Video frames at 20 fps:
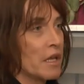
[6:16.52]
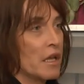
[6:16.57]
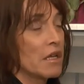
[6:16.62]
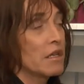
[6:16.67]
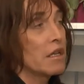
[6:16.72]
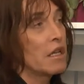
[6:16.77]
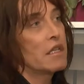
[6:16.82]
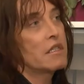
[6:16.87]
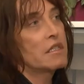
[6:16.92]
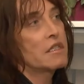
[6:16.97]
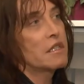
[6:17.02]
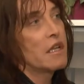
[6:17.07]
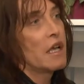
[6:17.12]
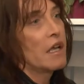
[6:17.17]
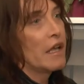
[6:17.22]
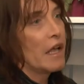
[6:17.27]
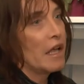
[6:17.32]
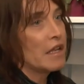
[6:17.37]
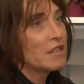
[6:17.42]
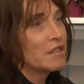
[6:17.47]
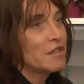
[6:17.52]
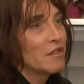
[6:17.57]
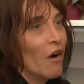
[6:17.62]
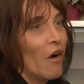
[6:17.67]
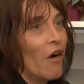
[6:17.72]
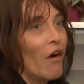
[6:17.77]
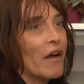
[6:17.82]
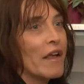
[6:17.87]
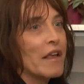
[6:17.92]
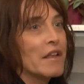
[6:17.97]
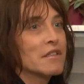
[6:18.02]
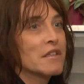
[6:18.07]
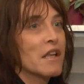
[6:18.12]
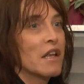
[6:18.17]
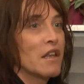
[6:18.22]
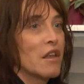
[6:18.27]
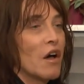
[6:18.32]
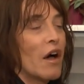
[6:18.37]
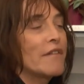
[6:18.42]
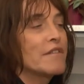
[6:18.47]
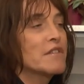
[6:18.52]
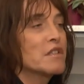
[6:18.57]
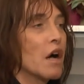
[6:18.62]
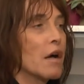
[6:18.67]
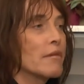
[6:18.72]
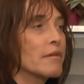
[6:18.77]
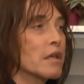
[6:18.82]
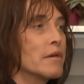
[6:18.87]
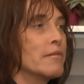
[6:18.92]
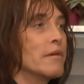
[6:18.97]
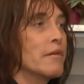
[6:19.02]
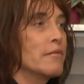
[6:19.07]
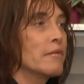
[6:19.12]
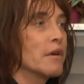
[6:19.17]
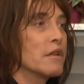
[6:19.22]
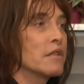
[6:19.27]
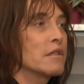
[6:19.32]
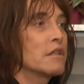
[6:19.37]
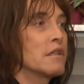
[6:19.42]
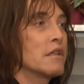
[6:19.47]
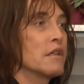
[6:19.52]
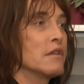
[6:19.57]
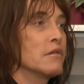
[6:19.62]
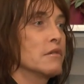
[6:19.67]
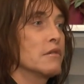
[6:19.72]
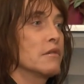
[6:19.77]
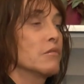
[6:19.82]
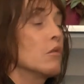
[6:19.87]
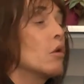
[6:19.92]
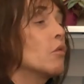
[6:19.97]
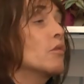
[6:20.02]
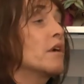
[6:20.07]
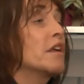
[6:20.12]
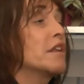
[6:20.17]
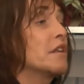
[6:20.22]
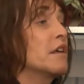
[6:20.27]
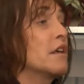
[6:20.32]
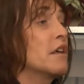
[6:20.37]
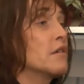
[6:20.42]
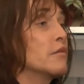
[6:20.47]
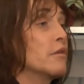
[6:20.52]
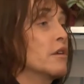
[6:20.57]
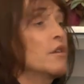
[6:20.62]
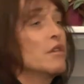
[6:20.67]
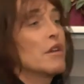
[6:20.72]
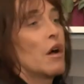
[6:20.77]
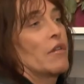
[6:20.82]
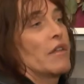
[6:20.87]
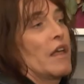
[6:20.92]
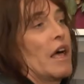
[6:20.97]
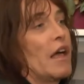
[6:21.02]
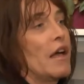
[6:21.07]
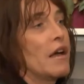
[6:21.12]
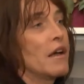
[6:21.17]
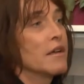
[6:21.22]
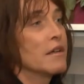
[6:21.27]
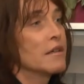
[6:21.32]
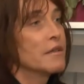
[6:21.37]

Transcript: and it's not. It's a lifetime commitment to do what we do. We know that.